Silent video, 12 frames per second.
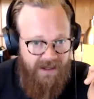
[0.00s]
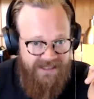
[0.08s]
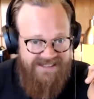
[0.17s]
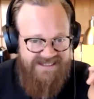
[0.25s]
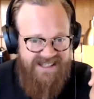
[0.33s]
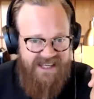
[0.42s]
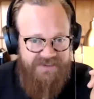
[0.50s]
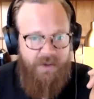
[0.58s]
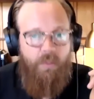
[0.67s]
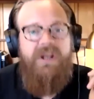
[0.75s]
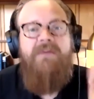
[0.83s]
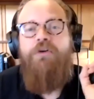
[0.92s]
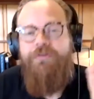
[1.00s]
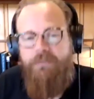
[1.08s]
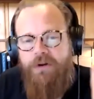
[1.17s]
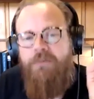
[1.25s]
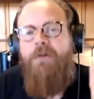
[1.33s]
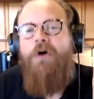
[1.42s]
He says that what he most
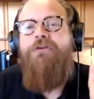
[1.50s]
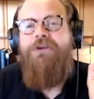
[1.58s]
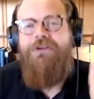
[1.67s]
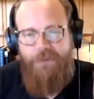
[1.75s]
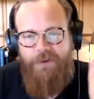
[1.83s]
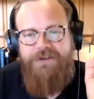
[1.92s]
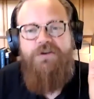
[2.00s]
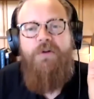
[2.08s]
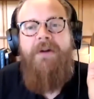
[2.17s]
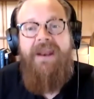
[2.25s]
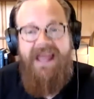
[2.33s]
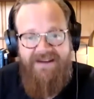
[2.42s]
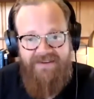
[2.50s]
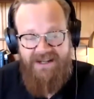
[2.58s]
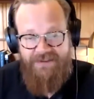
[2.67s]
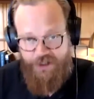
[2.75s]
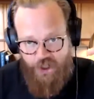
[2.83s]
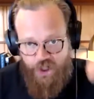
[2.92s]
looks forward to about heaven
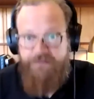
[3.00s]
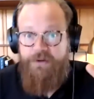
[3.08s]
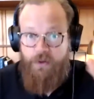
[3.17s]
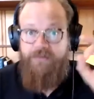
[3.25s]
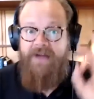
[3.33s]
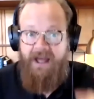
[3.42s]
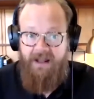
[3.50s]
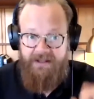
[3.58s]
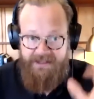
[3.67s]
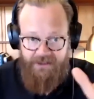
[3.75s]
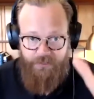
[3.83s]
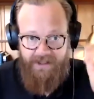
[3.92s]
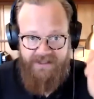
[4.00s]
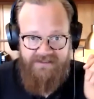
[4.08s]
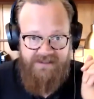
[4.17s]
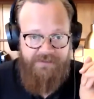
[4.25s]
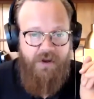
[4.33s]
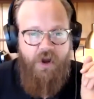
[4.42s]
is a good view of hell. And here's why. He
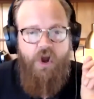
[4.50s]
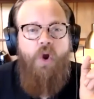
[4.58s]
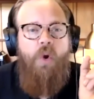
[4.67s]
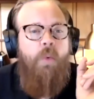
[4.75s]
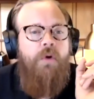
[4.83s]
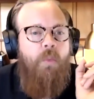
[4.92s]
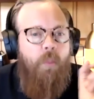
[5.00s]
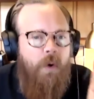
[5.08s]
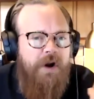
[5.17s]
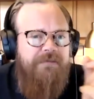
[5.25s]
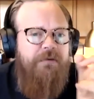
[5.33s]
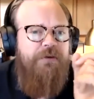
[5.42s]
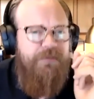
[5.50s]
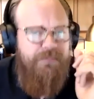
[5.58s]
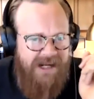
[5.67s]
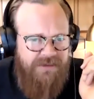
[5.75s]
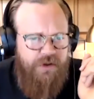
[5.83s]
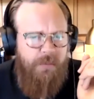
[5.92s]
says, what a wonderful
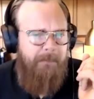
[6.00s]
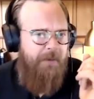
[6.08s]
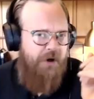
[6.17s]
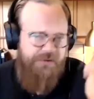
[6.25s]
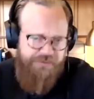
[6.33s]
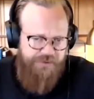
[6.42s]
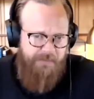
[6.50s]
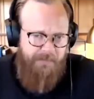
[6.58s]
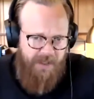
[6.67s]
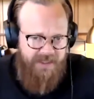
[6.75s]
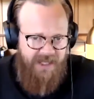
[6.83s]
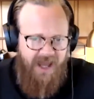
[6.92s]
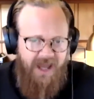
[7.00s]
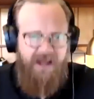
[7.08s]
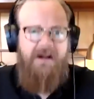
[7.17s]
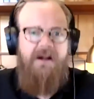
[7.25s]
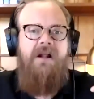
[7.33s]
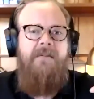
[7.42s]
spectacle bursts upon the eye.
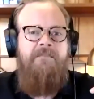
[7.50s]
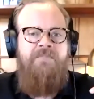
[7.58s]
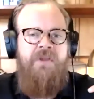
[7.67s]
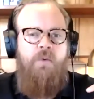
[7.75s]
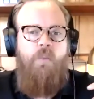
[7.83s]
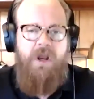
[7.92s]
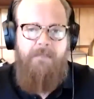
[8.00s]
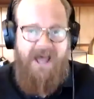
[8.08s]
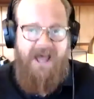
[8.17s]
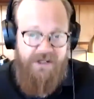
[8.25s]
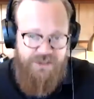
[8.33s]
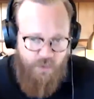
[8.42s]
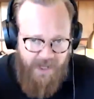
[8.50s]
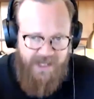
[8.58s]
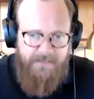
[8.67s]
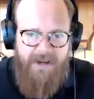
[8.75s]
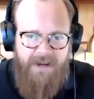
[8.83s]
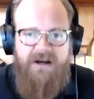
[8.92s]
What about it do I
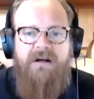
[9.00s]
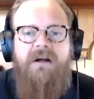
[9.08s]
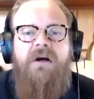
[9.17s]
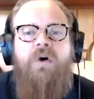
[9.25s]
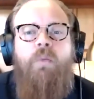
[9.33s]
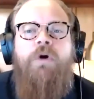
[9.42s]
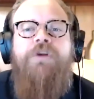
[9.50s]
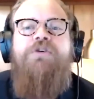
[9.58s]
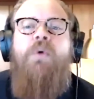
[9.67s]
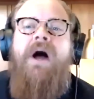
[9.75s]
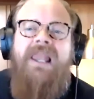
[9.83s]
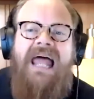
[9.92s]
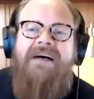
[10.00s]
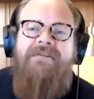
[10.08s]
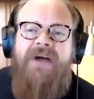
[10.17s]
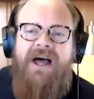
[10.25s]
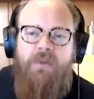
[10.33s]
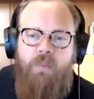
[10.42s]
admire? What do I laugh
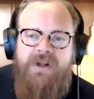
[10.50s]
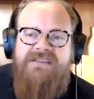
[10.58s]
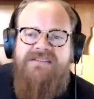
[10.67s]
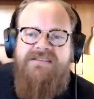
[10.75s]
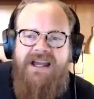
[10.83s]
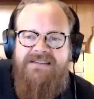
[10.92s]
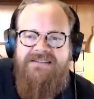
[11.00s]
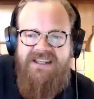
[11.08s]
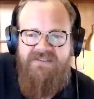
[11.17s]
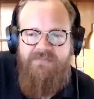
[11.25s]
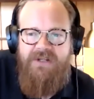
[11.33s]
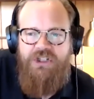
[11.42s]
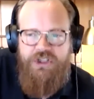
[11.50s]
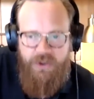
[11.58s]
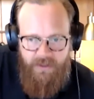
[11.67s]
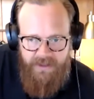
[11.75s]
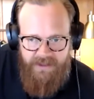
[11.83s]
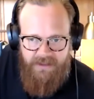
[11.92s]
at? What sights give me
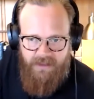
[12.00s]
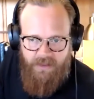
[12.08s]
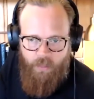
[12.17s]
joy?